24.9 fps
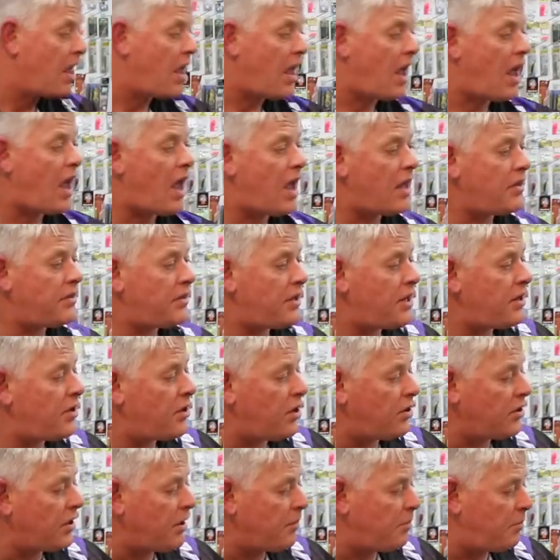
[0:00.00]
And then
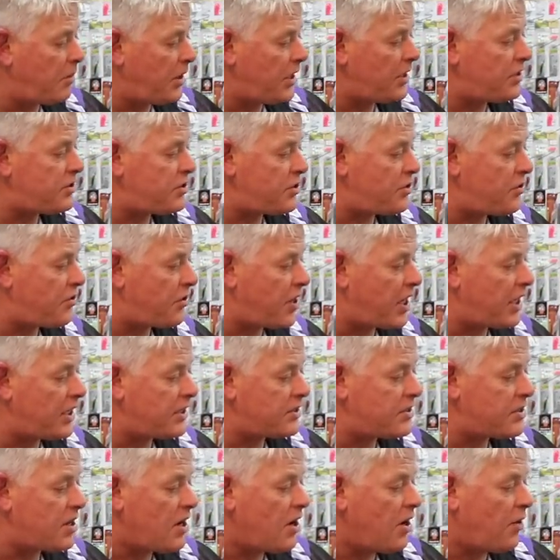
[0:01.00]
on the BG
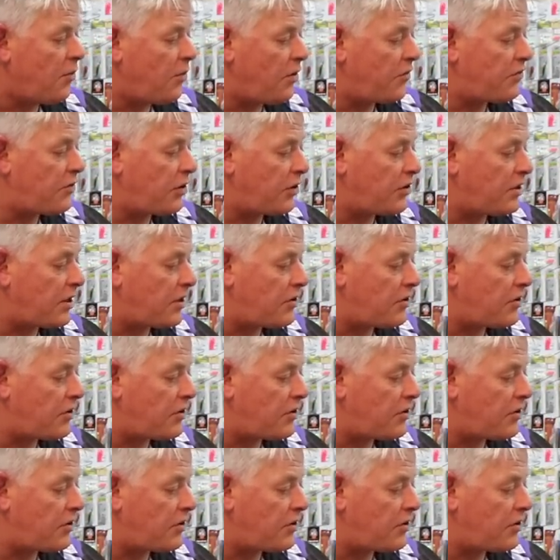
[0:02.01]
range, we've got the